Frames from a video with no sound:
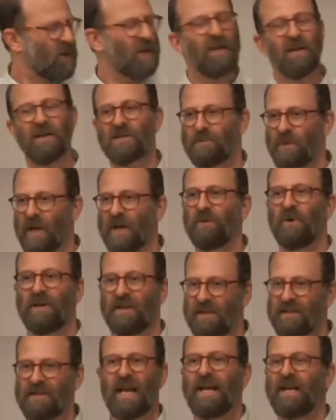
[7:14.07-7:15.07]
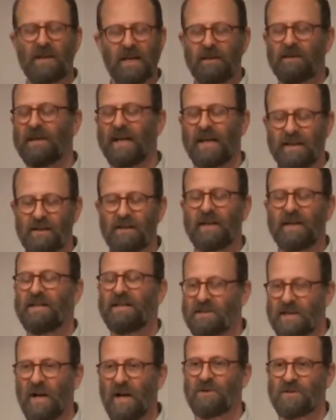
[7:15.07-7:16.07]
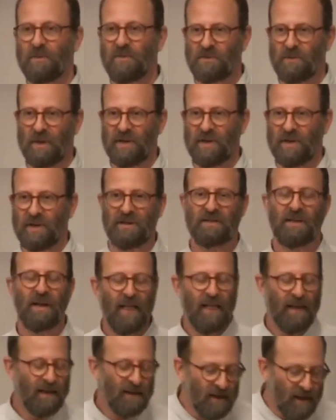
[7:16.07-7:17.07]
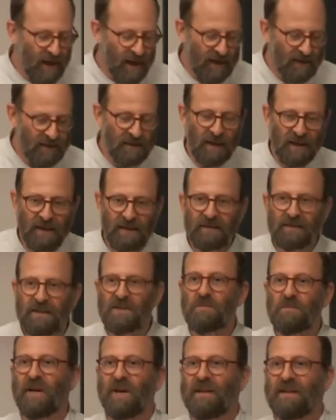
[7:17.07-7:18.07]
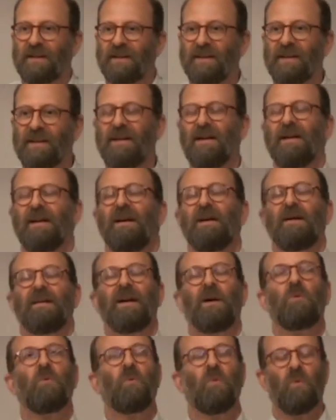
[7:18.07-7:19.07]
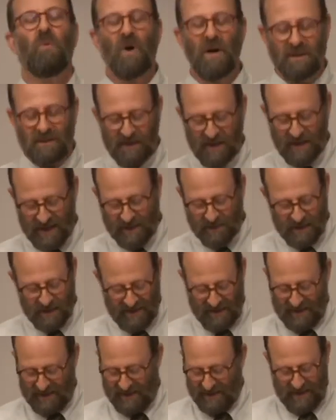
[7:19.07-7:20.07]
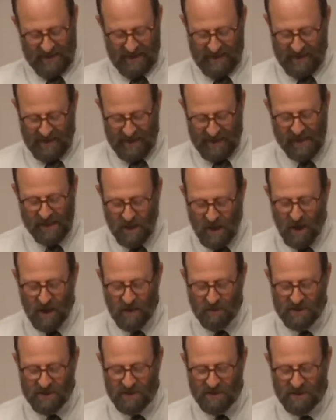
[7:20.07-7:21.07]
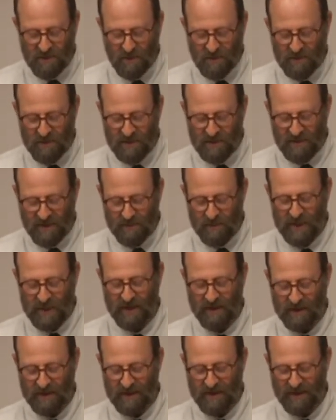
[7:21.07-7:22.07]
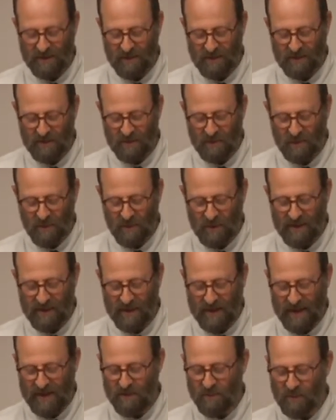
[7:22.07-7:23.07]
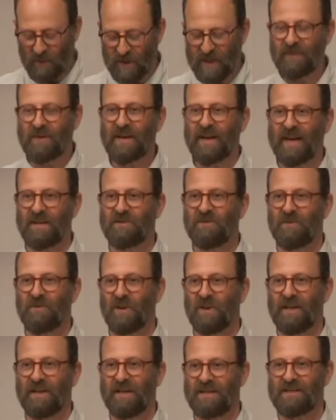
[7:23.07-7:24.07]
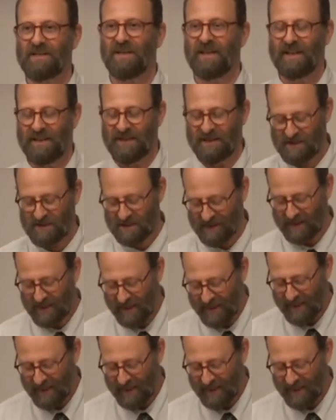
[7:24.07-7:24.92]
Well, he'll explain what it is. And he sells them is what he does. And there's money. Now, one time, he comes to America with a briefcase full of these liens.